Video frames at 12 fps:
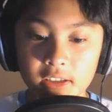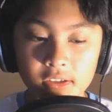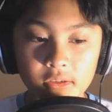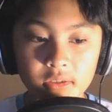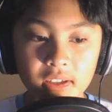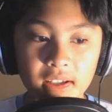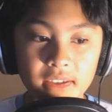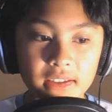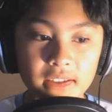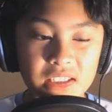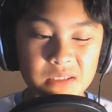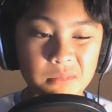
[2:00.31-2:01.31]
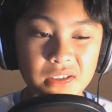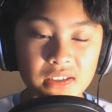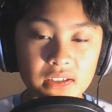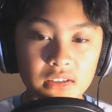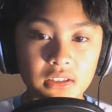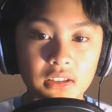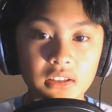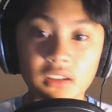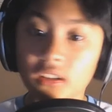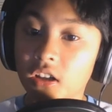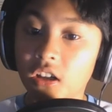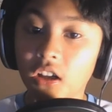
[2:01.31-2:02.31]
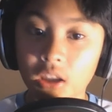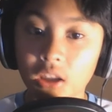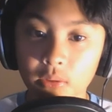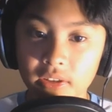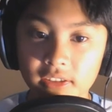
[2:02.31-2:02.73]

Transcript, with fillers: So yeah, that's basically all I want